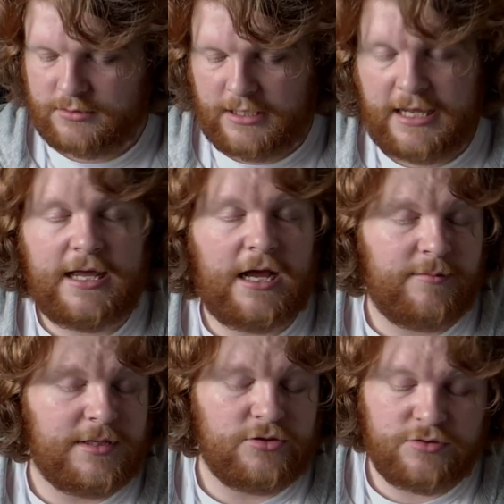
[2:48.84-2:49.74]
I
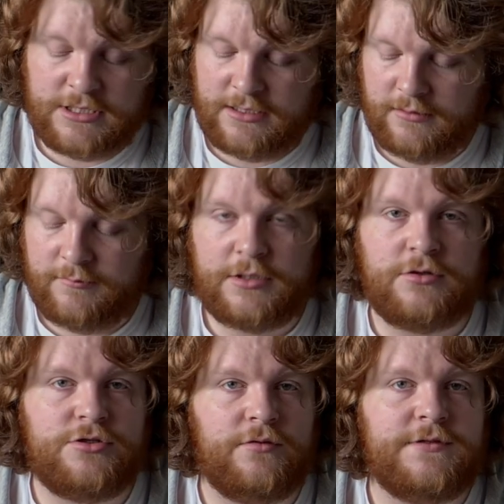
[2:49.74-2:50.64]
might use it,
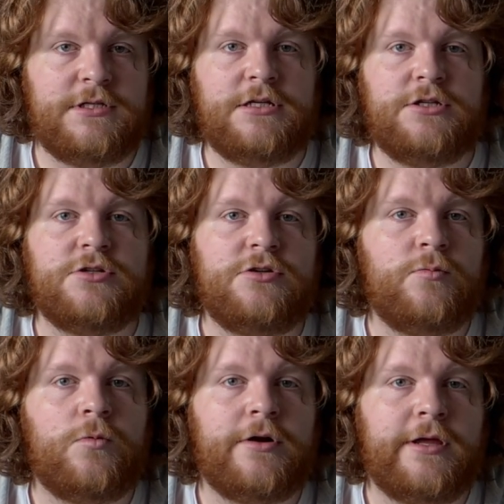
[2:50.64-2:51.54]
because obviously you could just
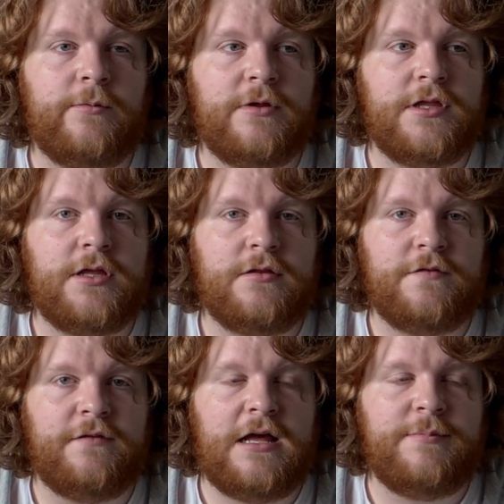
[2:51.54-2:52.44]
work it with the
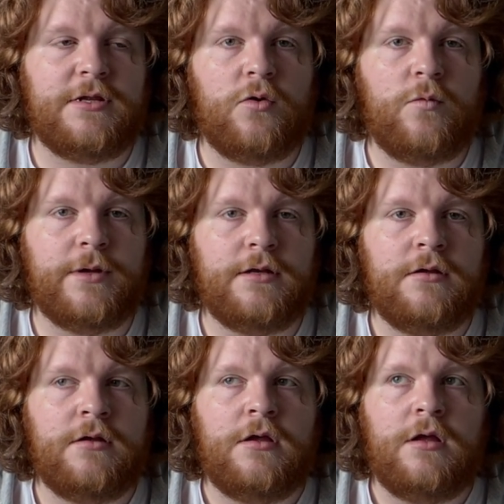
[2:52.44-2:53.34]
flap being open.
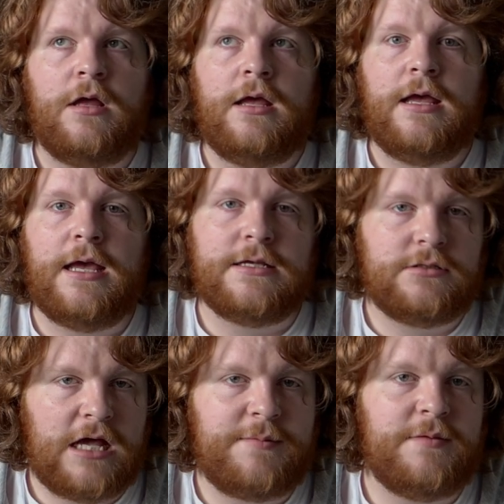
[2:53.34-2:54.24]

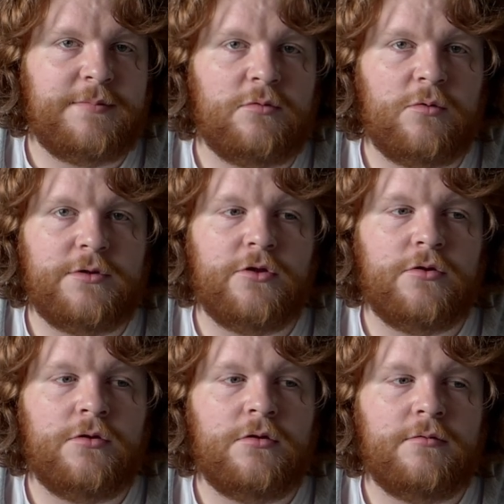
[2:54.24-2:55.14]
So that might be what we
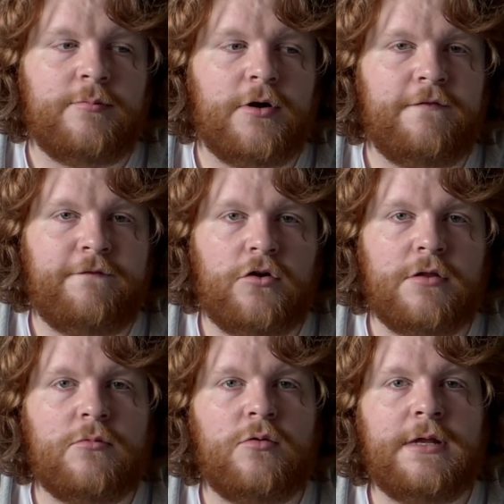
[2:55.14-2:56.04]
do. But for the
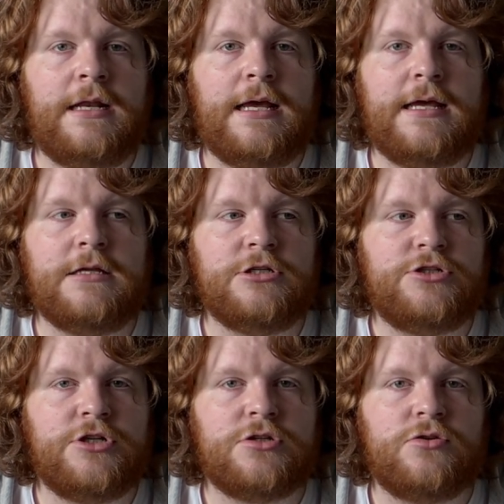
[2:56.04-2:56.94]
moment, it is
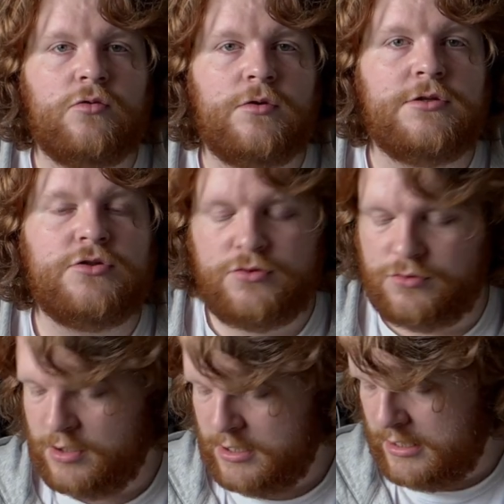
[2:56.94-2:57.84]
just going
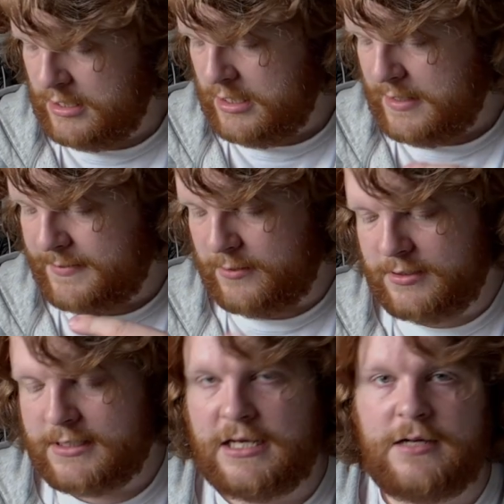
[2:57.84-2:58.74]
to power
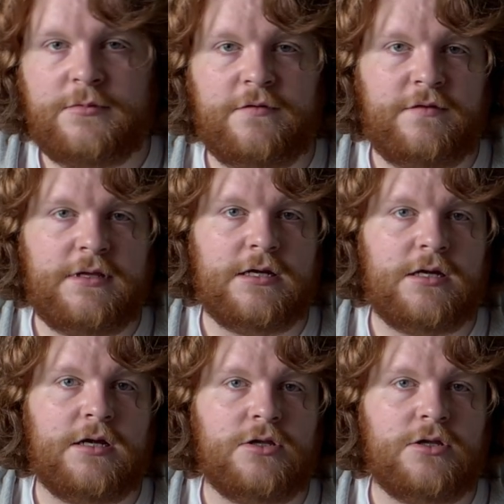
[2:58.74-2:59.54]
the camera via